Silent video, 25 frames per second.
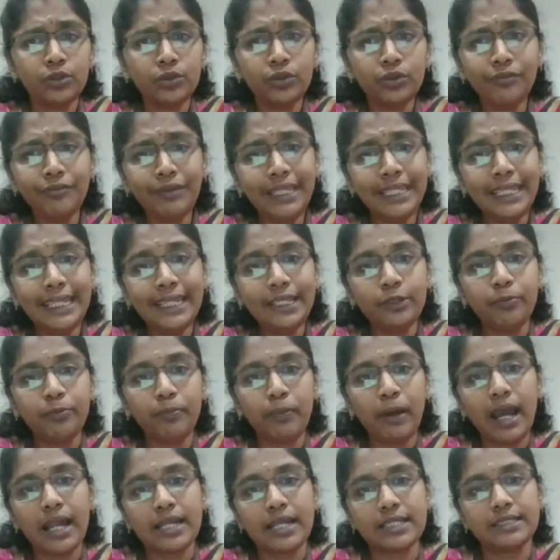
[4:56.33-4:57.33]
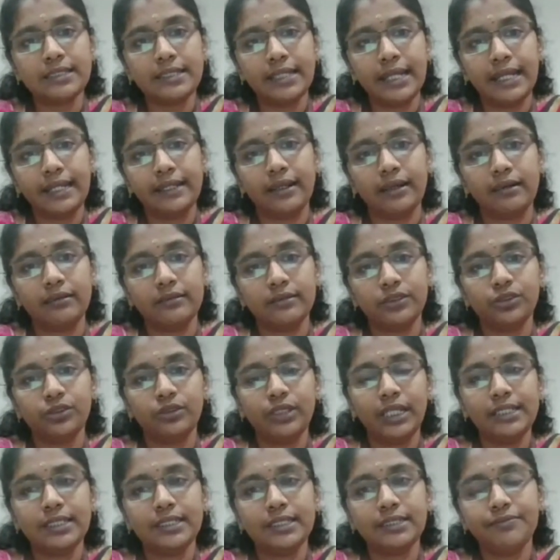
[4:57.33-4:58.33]
So we need to parse the data. So
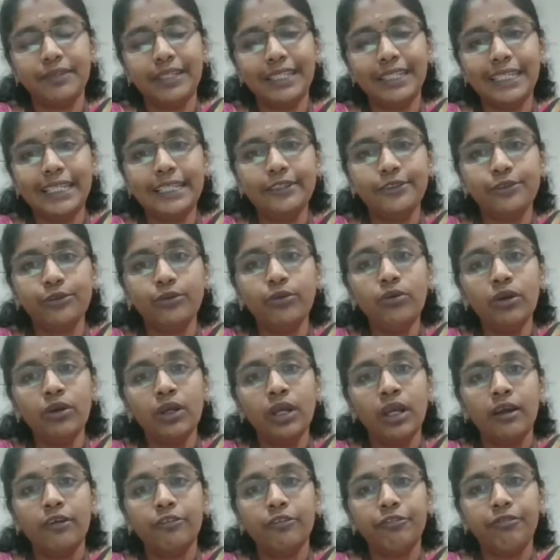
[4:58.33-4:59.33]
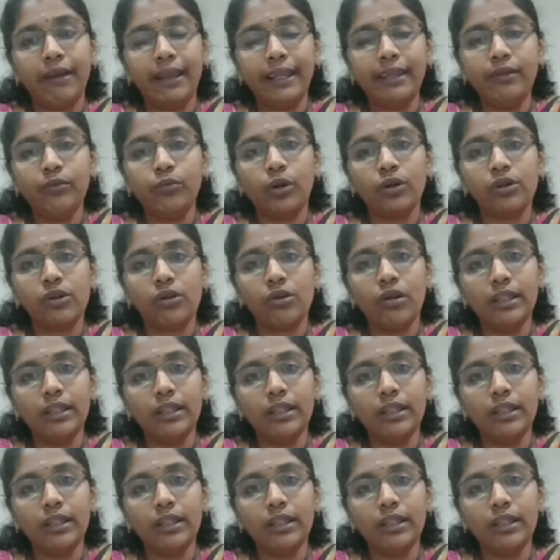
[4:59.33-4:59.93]
that is, we need to find what